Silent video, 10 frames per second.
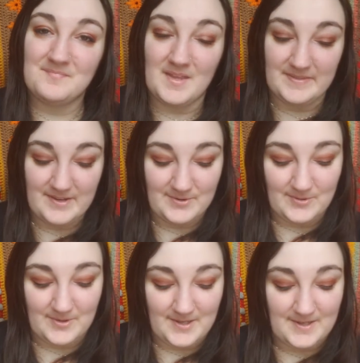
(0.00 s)
in their
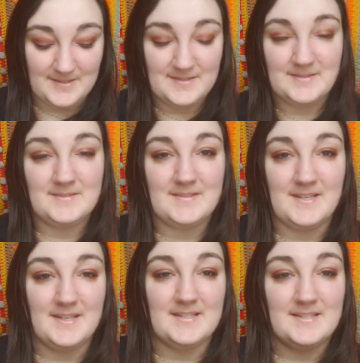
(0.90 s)
order to
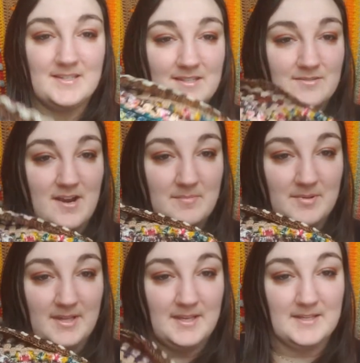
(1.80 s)
this scrap
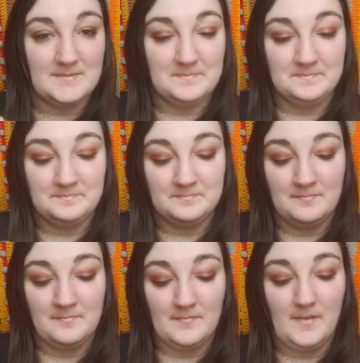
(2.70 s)
blanket
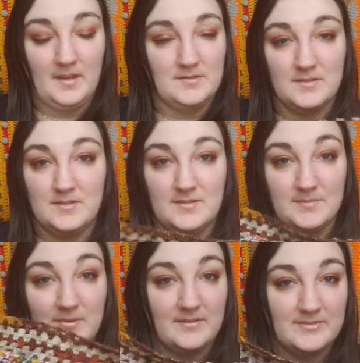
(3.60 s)
and just use
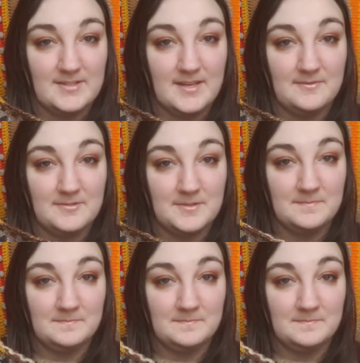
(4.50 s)
up whatever's left.